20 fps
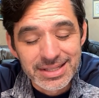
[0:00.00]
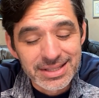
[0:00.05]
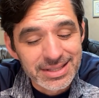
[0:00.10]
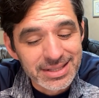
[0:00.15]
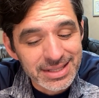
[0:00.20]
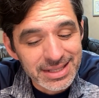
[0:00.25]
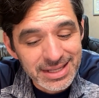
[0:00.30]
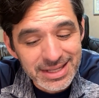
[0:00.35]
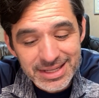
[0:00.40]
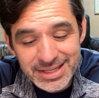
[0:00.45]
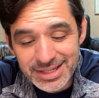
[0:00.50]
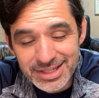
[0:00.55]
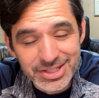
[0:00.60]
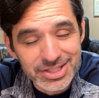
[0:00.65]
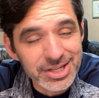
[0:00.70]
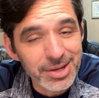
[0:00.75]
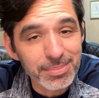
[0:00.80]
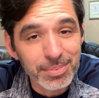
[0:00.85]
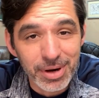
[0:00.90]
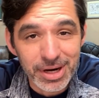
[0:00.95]
The
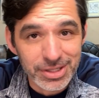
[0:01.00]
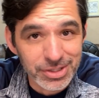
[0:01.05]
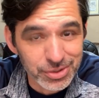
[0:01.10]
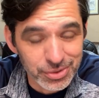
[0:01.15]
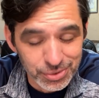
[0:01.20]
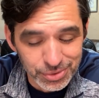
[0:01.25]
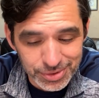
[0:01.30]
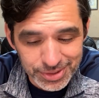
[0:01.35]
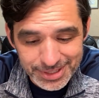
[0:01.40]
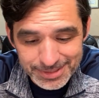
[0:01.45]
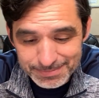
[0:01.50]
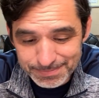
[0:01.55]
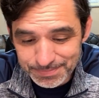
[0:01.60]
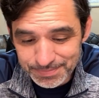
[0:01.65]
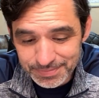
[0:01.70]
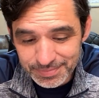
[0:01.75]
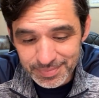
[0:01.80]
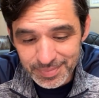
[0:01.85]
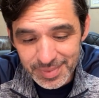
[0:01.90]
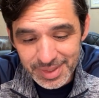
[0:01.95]
shipwreck story
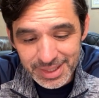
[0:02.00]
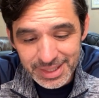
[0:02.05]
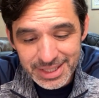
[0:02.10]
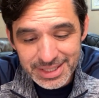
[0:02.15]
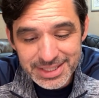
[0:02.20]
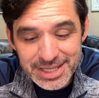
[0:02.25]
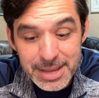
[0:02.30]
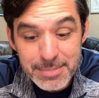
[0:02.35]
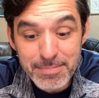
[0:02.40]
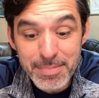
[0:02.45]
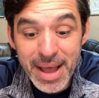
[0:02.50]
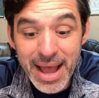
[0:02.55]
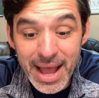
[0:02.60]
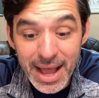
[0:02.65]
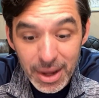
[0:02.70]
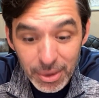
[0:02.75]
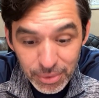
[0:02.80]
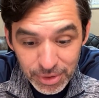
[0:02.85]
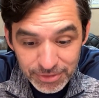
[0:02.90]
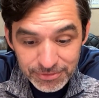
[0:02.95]
is a
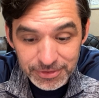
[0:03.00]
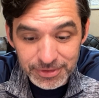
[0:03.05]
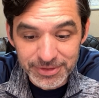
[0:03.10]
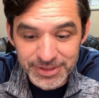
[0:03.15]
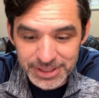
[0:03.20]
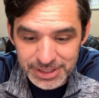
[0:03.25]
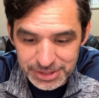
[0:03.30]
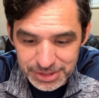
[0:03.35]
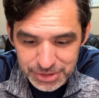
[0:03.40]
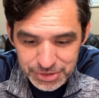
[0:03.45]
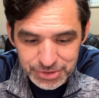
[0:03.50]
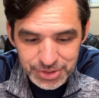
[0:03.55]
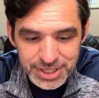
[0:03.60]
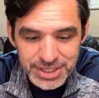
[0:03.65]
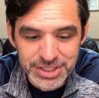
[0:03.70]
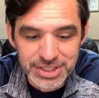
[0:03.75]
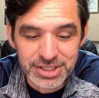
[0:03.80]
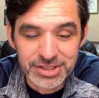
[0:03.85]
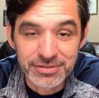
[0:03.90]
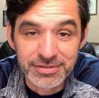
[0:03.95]
powerful
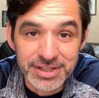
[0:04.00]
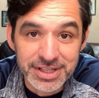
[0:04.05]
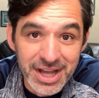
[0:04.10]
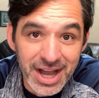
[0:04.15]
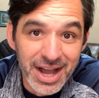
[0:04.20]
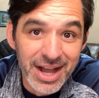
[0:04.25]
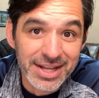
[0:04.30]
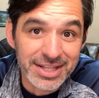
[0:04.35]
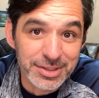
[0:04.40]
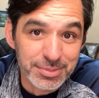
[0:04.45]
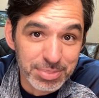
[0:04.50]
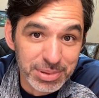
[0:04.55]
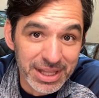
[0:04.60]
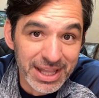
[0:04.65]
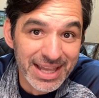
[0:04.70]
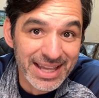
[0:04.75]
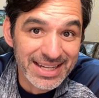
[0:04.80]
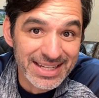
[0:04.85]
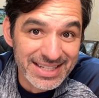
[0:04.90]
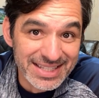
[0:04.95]
illustration of God's
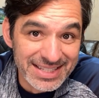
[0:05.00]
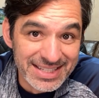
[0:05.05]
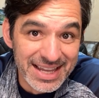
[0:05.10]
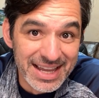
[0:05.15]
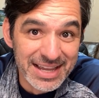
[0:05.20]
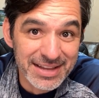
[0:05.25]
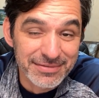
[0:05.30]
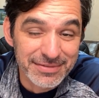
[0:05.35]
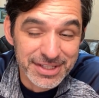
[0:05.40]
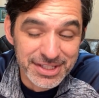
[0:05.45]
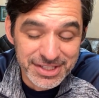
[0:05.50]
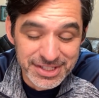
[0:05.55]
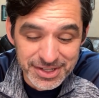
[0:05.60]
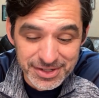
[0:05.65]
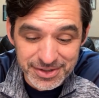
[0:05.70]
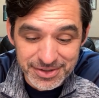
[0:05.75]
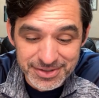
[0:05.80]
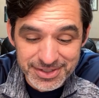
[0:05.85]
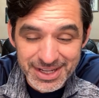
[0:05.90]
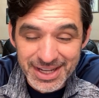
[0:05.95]
plan to save
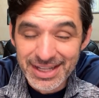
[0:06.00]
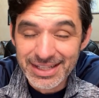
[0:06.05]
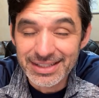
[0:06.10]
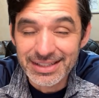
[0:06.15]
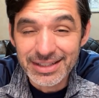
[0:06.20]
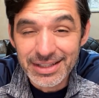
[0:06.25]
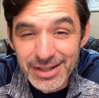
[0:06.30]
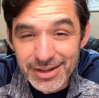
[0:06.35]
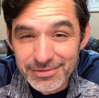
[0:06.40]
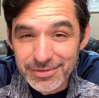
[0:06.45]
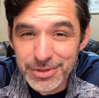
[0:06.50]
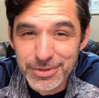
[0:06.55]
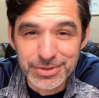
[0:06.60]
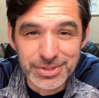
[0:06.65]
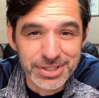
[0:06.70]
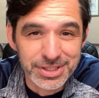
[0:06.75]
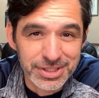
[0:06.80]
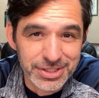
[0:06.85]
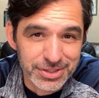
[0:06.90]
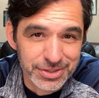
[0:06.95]
sinners. I love
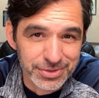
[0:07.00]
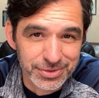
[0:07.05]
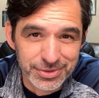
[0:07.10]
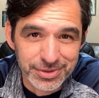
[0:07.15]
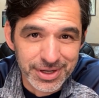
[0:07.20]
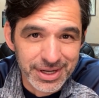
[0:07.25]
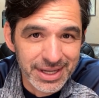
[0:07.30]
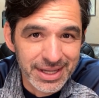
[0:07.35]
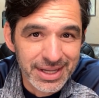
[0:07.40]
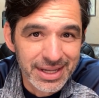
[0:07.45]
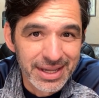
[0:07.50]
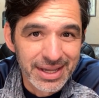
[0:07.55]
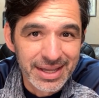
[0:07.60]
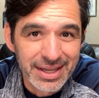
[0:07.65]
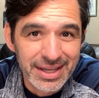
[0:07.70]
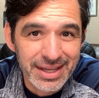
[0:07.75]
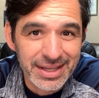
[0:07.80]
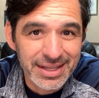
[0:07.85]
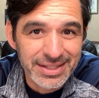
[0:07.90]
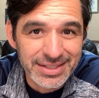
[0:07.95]
using this story
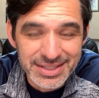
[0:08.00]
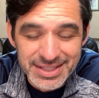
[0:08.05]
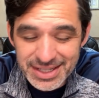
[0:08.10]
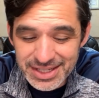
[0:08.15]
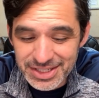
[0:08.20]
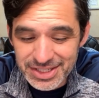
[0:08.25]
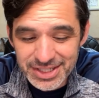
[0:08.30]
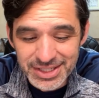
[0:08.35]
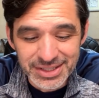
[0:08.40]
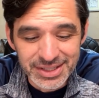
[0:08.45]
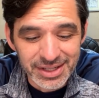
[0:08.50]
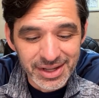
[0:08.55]
in teaching the